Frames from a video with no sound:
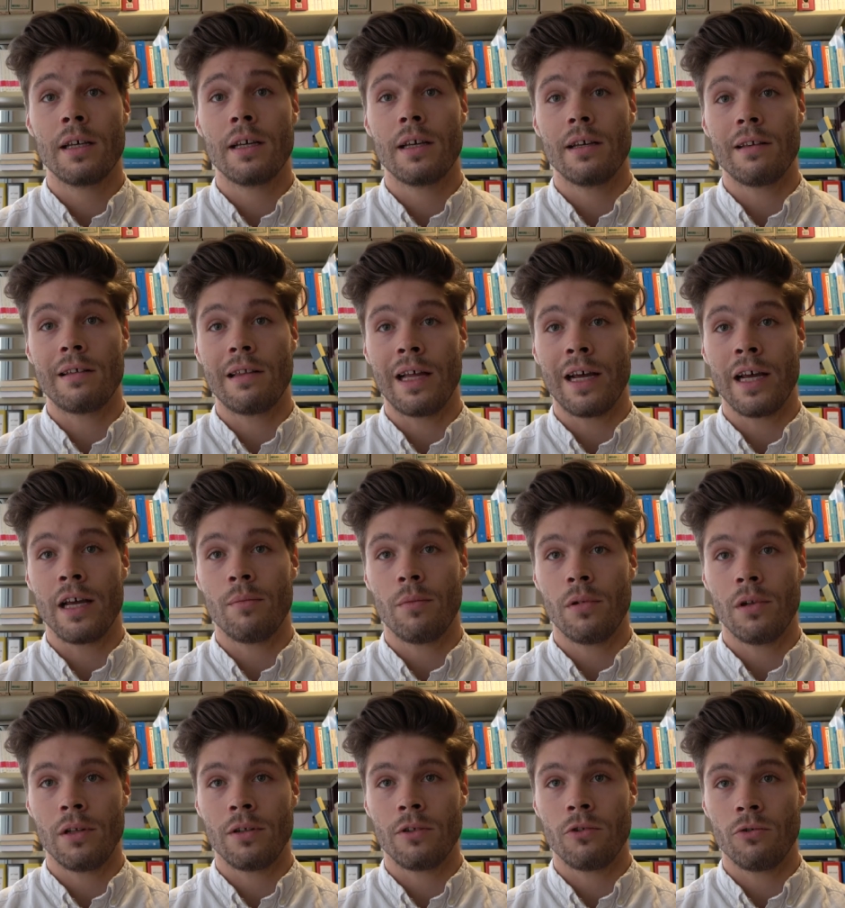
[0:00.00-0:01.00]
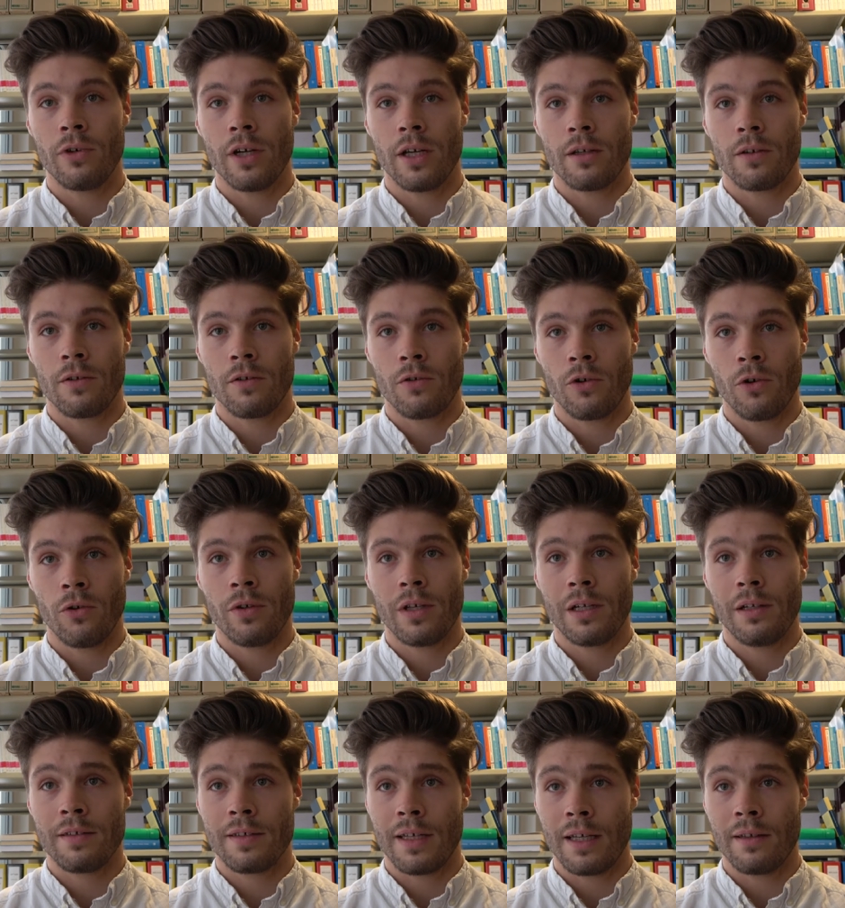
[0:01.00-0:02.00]
is liable to a
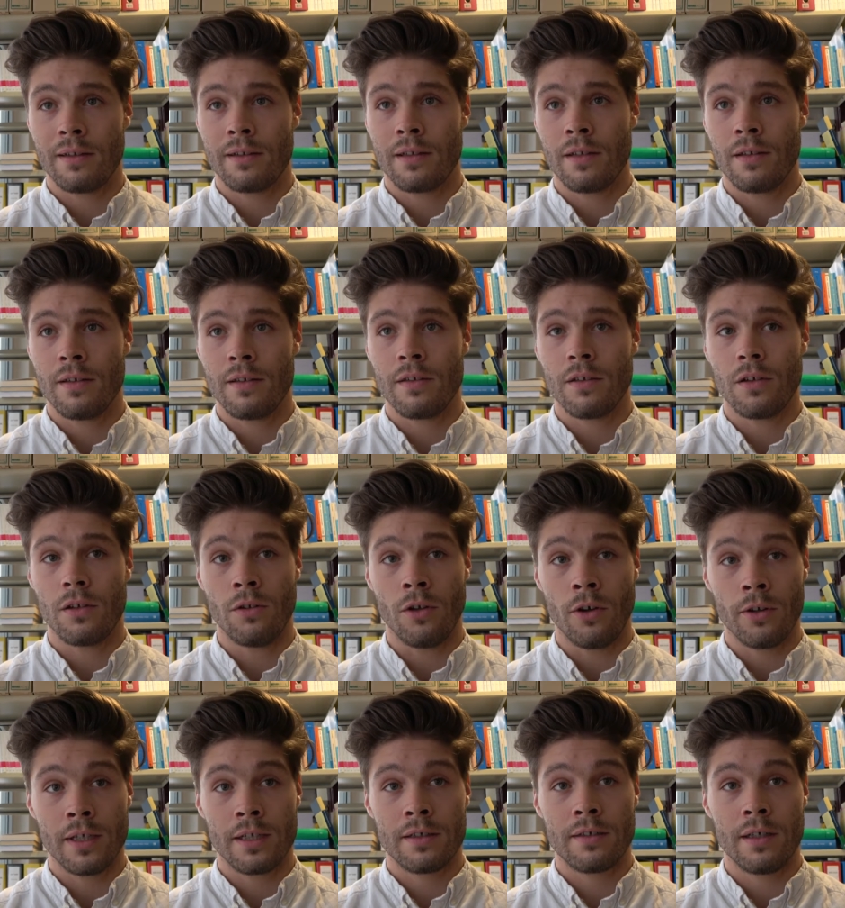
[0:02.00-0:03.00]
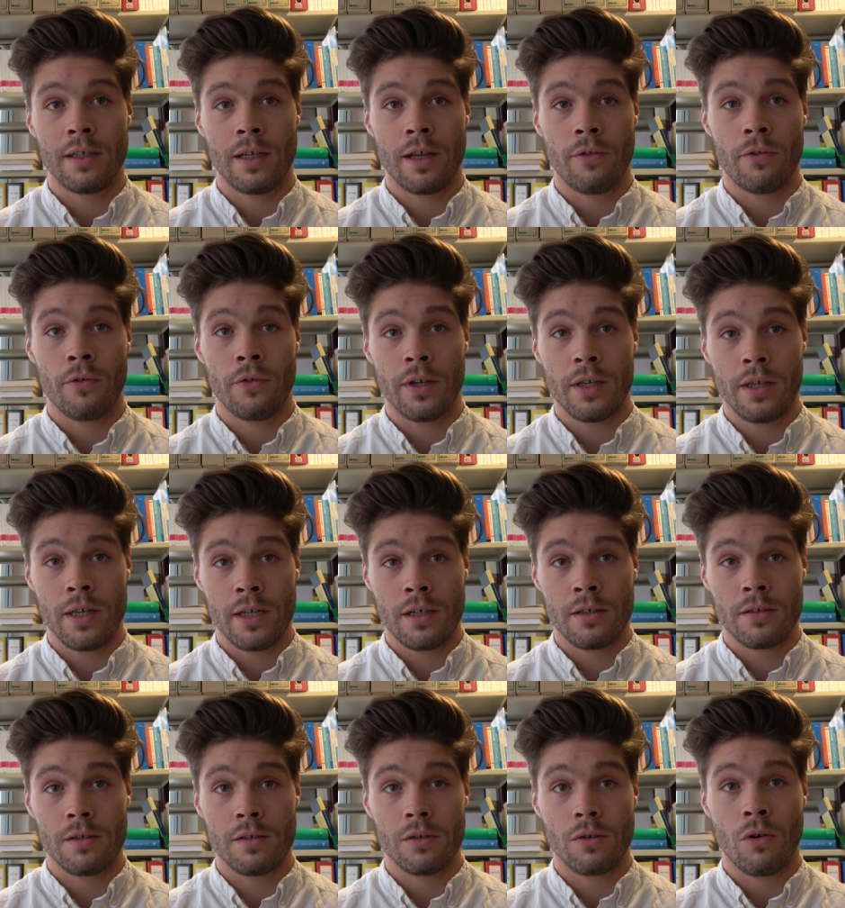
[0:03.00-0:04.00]
custodial sentence not exceeding 3
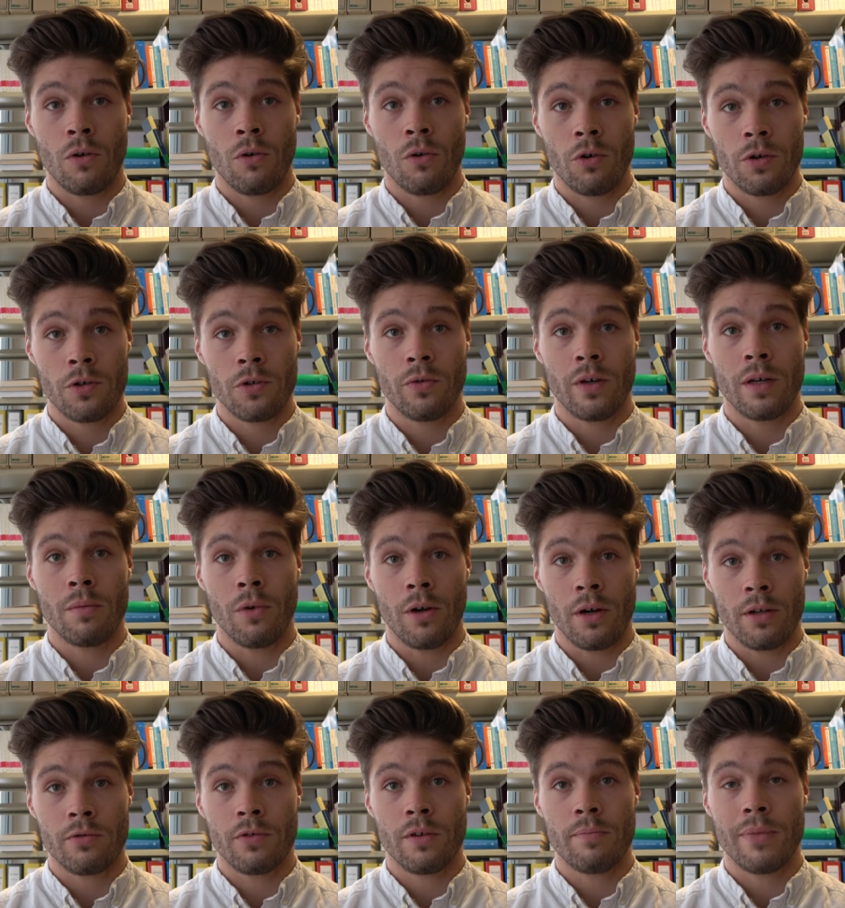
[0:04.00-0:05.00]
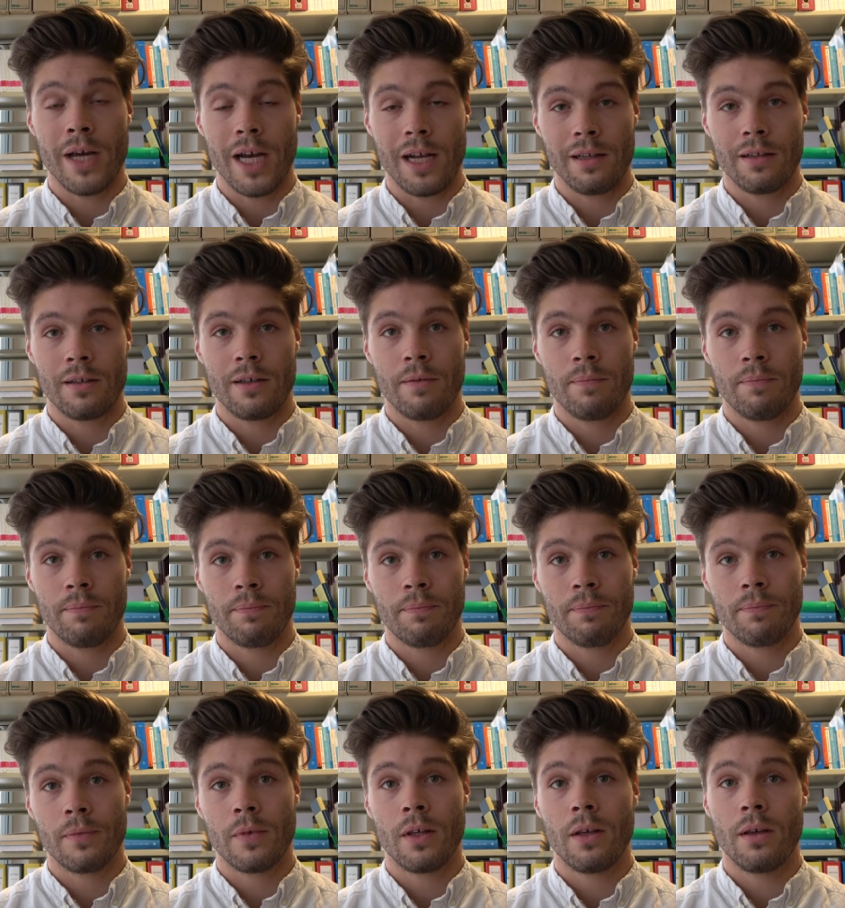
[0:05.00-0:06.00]
years or to a monetary penalty.
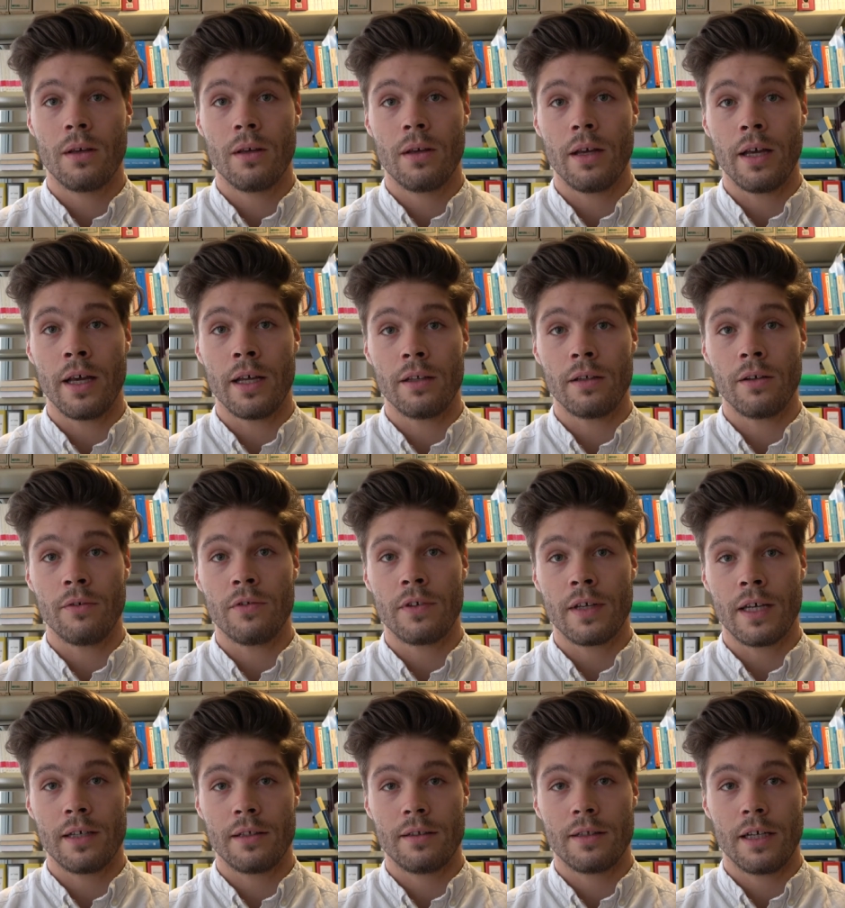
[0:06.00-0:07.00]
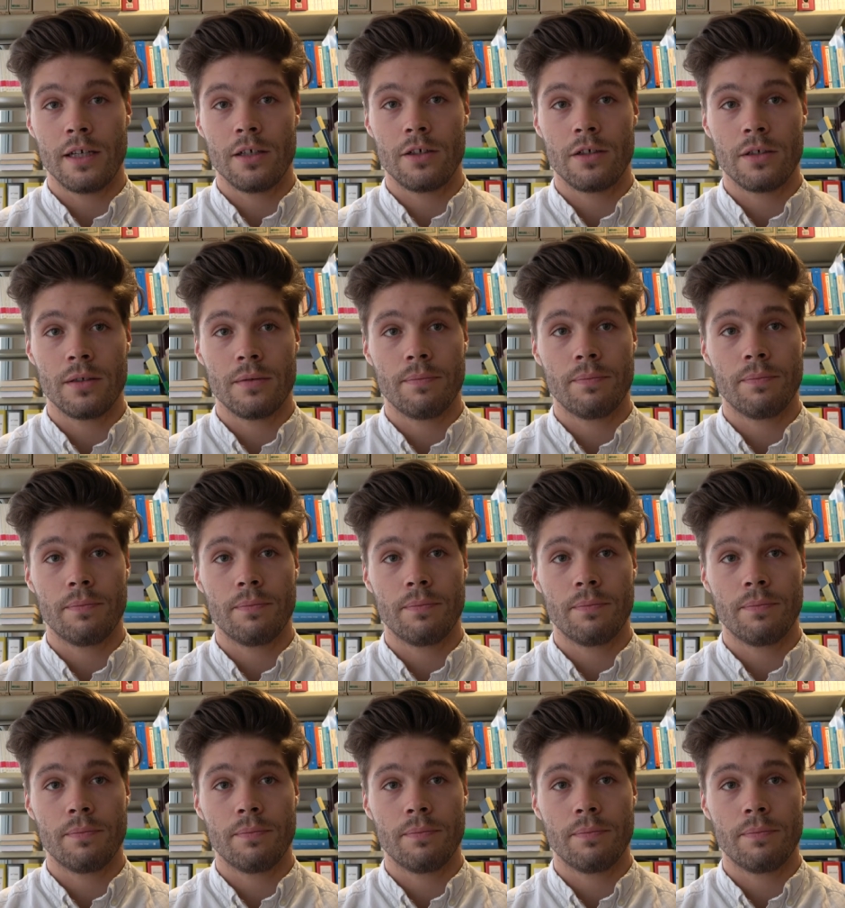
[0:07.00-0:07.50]
End of citation.